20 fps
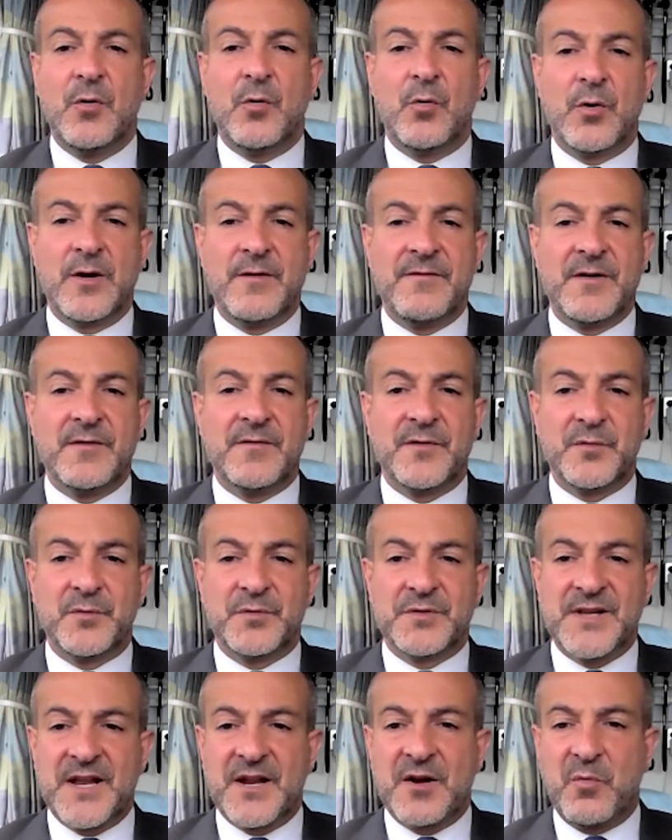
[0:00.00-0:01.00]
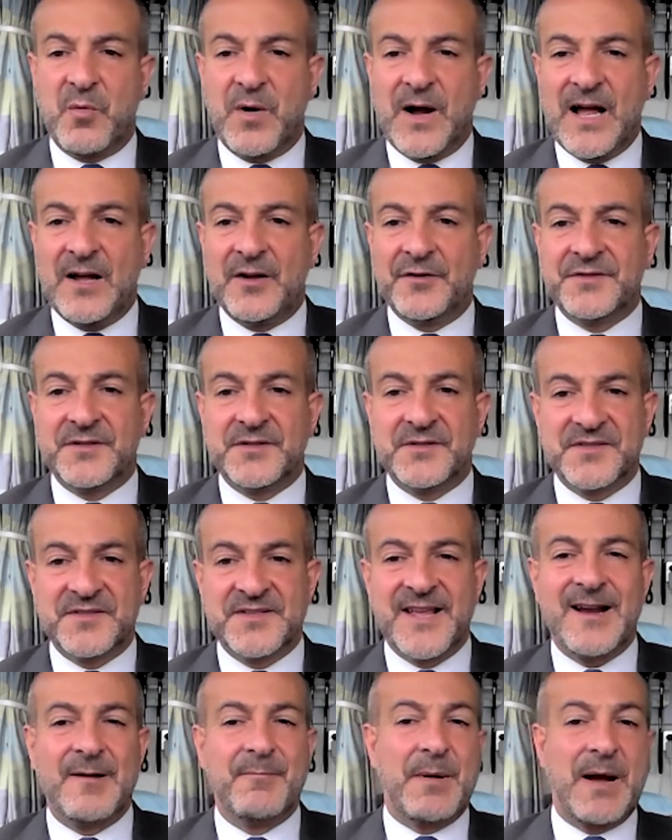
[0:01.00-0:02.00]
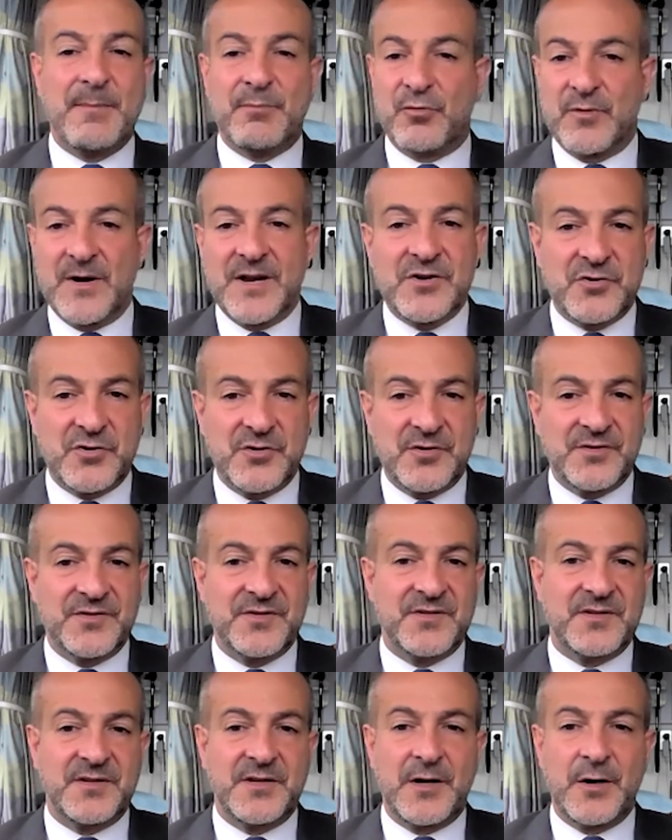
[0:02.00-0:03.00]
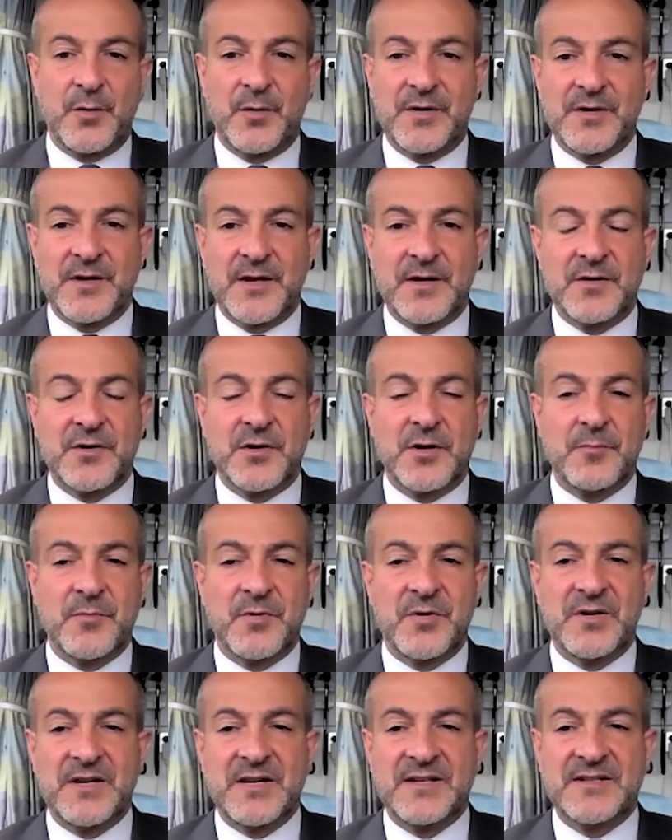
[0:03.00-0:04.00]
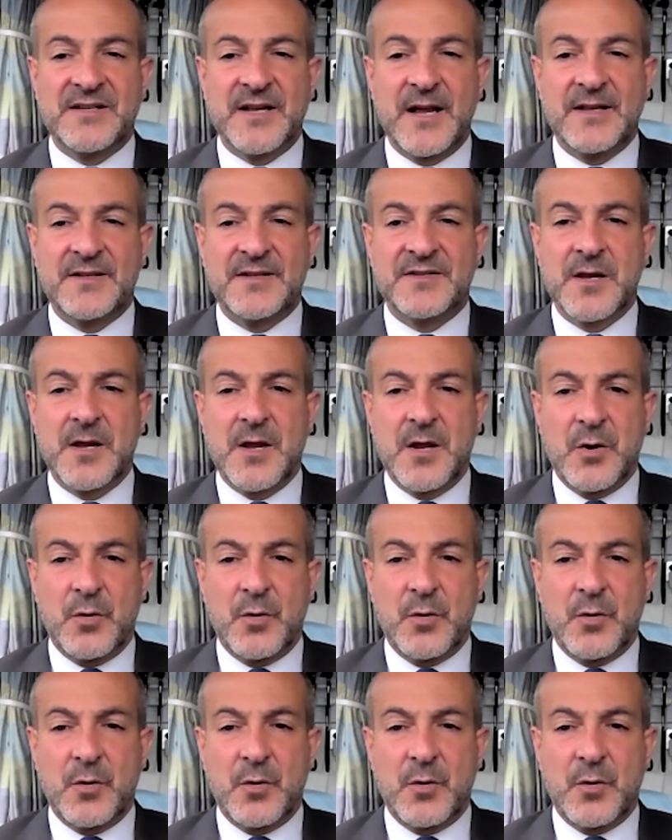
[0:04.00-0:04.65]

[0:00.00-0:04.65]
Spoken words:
or even if it would take a while to set up operations in community sites.